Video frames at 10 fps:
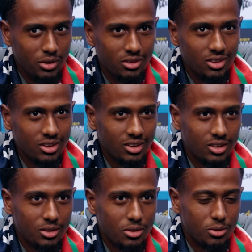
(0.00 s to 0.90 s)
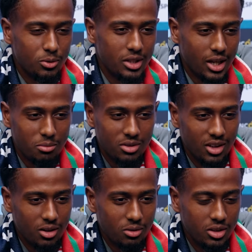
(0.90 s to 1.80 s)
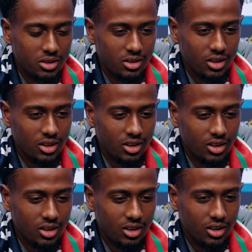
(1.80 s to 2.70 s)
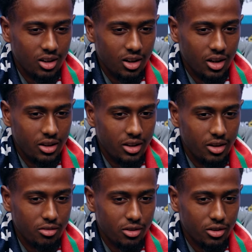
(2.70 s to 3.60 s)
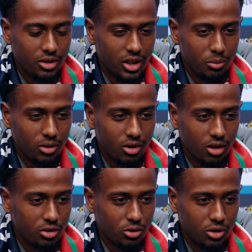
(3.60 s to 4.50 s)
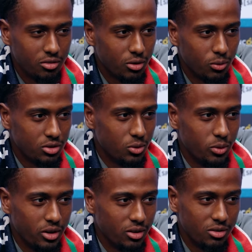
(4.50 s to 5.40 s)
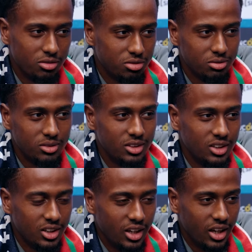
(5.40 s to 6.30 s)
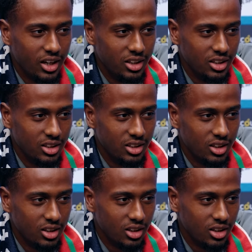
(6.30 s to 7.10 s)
been to 3 camps now, and I never came across or never was aware of any